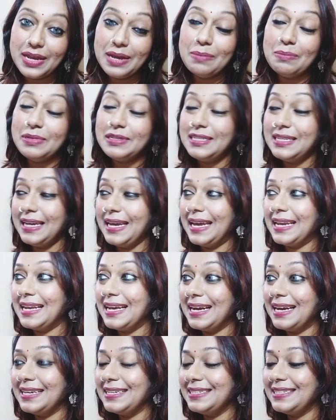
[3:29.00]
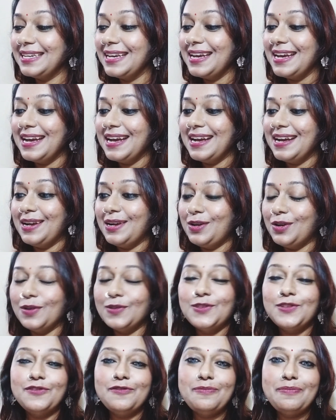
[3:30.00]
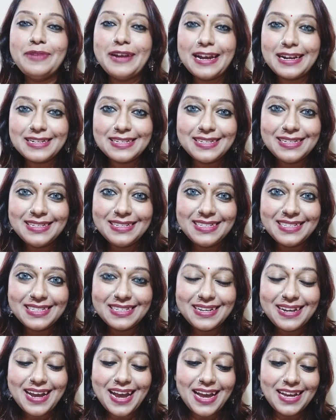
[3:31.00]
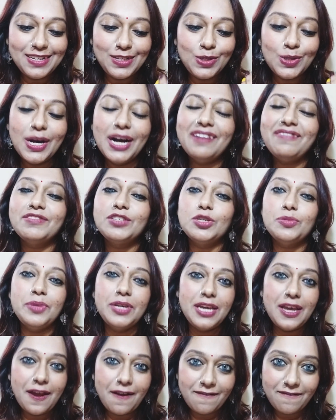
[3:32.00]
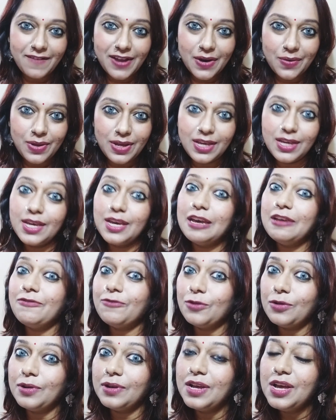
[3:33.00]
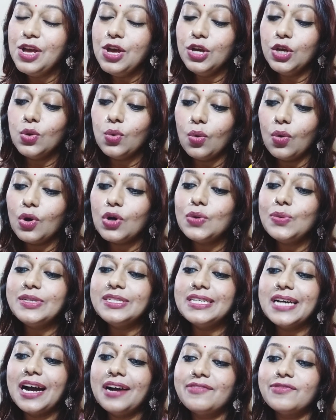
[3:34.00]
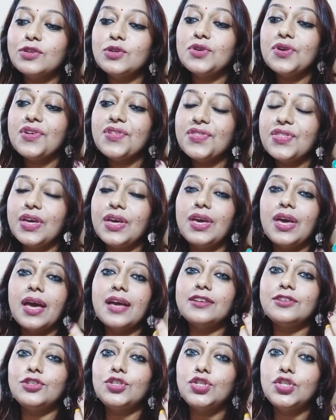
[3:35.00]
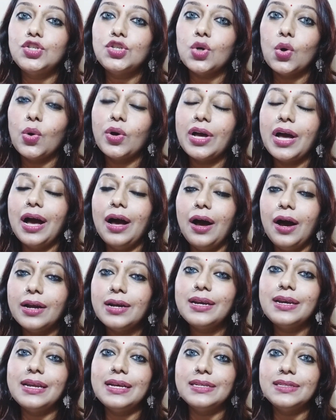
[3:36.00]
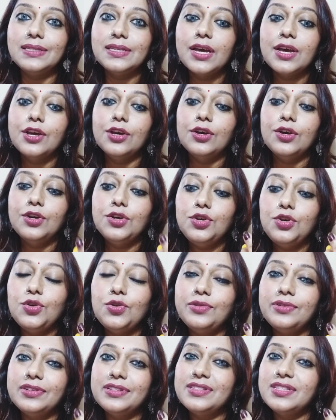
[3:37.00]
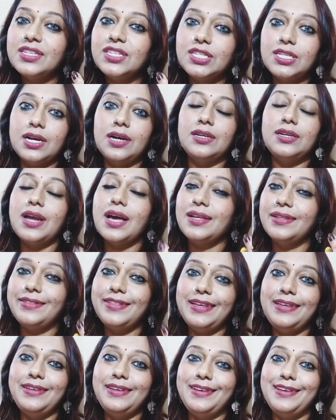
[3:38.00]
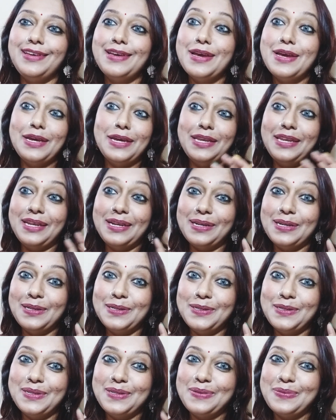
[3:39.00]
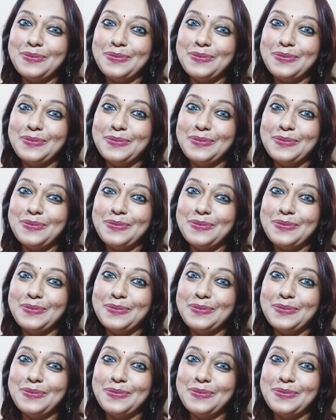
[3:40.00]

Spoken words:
But again guys, lots of practice and you have to be very careful. You always have to think and talk unless you start thinking in English.